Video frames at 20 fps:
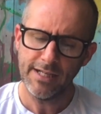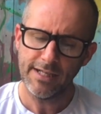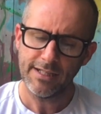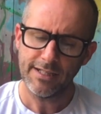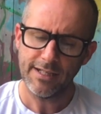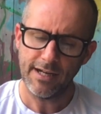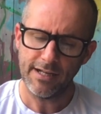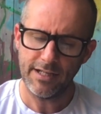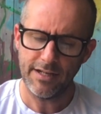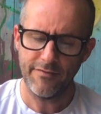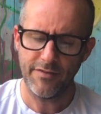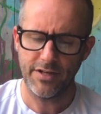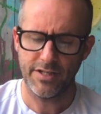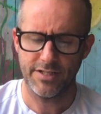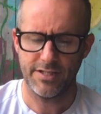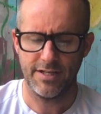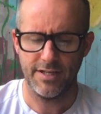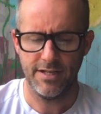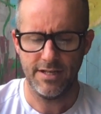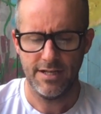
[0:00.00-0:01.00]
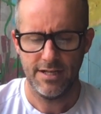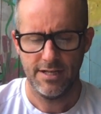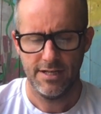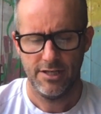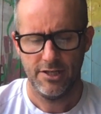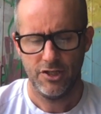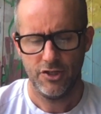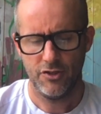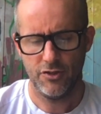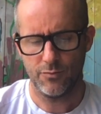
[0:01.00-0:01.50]
Clyde Livingston,
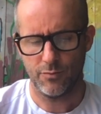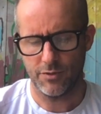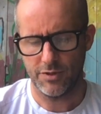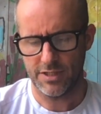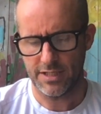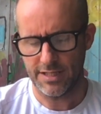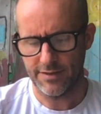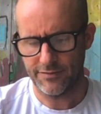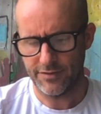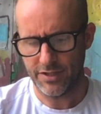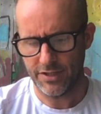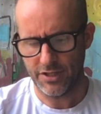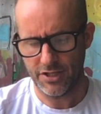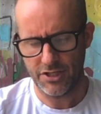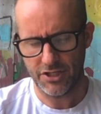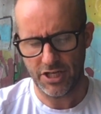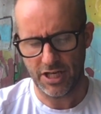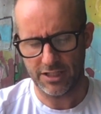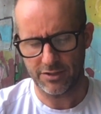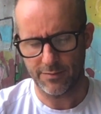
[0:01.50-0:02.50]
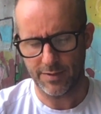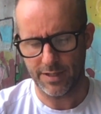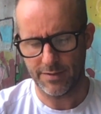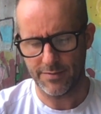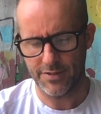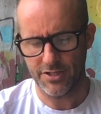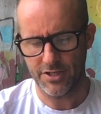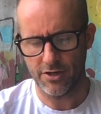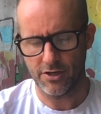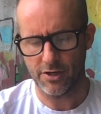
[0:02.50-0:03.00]
who had once lived in the shelter when he
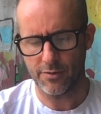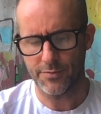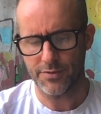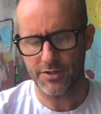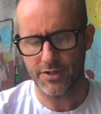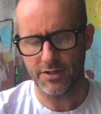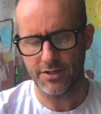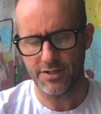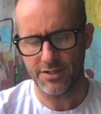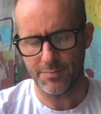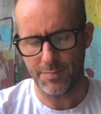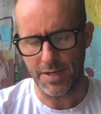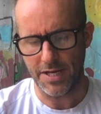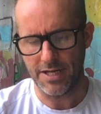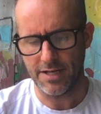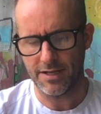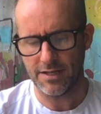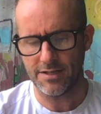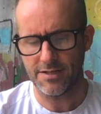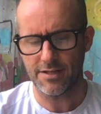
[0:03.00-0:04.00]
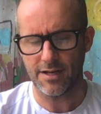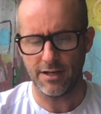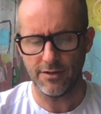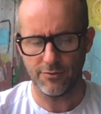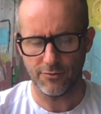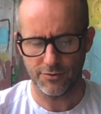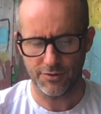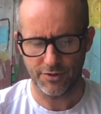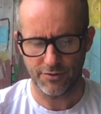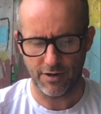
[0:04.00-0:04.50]
was younger, was going to speak and sign
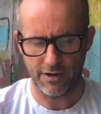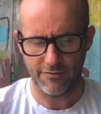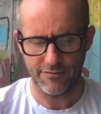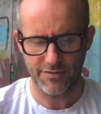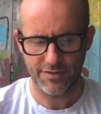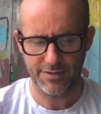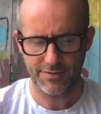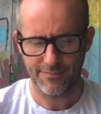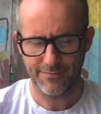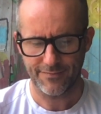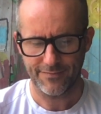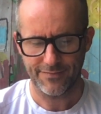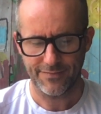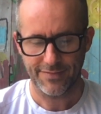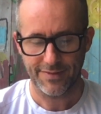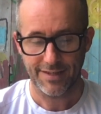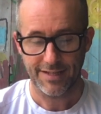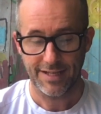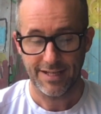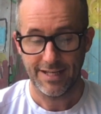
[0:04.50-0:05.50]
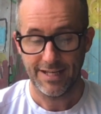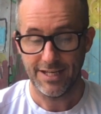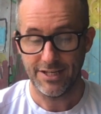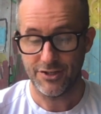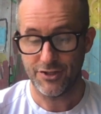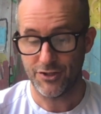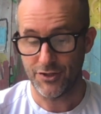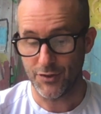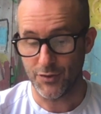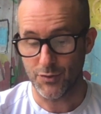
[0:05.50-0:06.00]
autographs. His
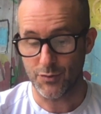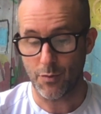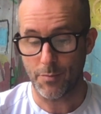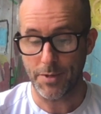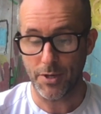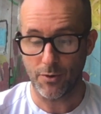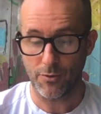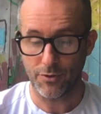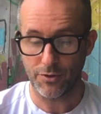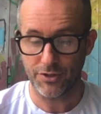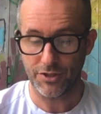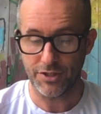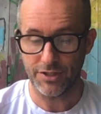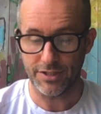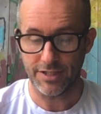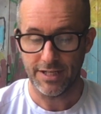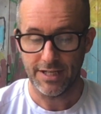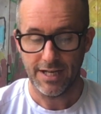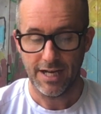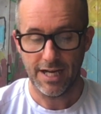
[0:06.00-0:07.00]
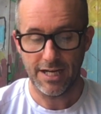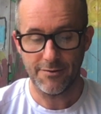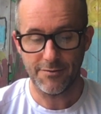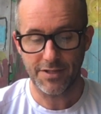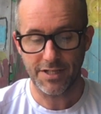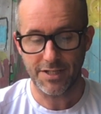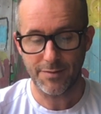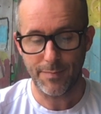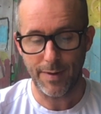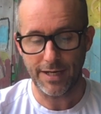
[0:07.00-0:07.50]
shoes would be auctioned, and it was
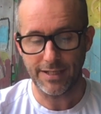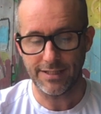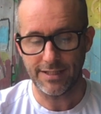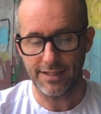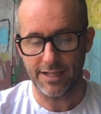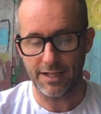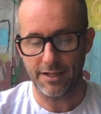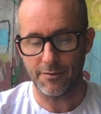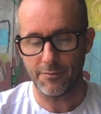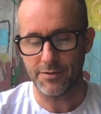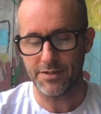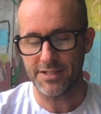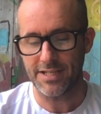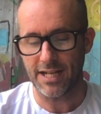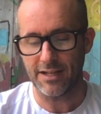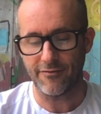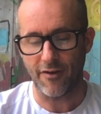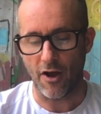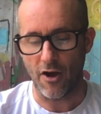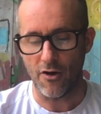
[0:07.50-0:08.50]
expected that they would sell for